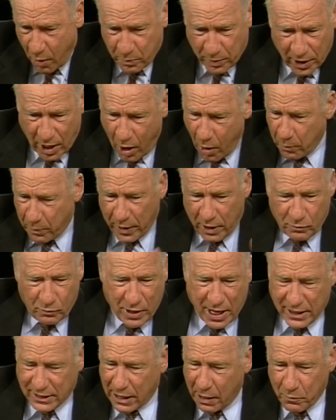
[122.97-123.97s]
open
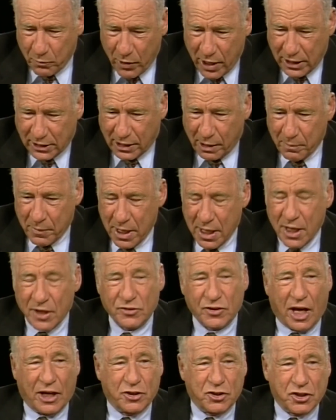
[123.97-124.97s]
and read them.
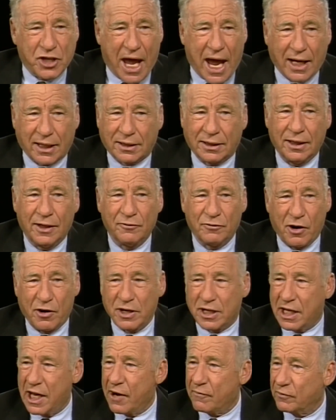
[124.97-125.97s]
So I checked
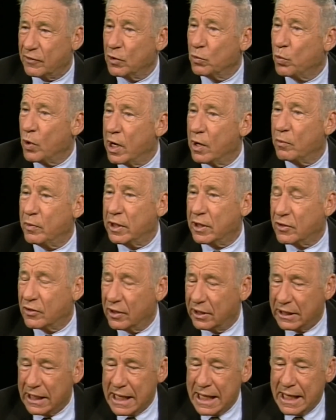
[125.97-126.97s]
very carefully where we
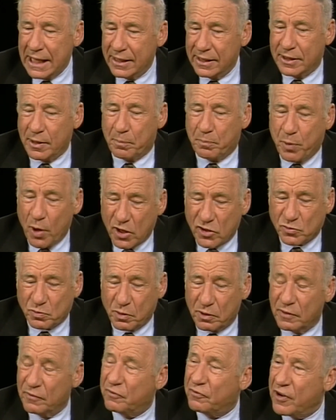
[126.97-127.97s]
could. The books
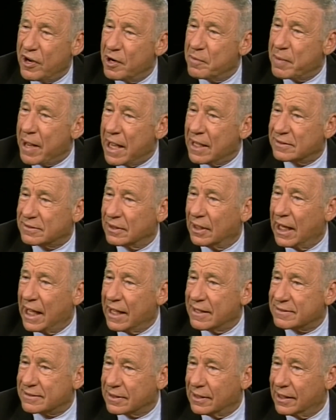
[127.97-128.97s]
were in Fairbanks,
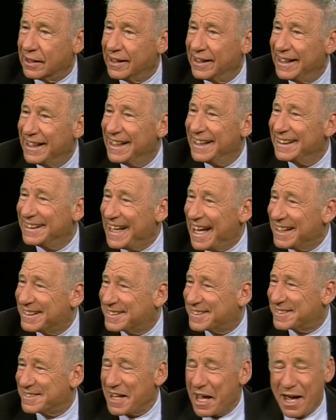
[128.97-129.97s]
Alaska.
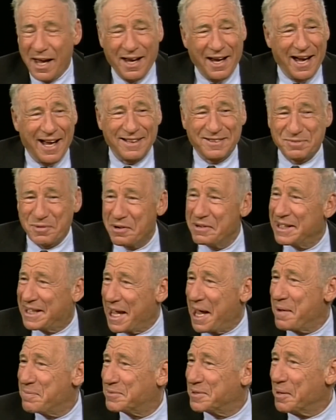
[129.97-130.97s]
That's where he
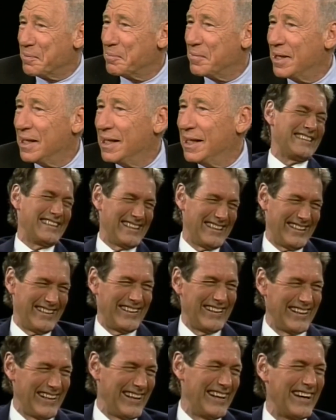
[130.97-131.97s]
kept them.
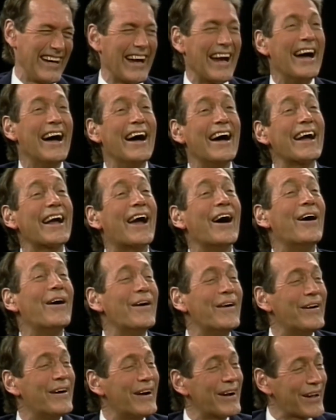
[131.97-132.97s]
He kept the books in
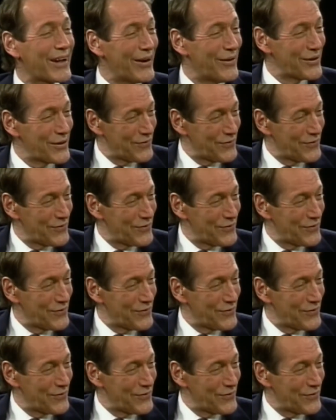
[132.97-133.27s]
Fairbanks.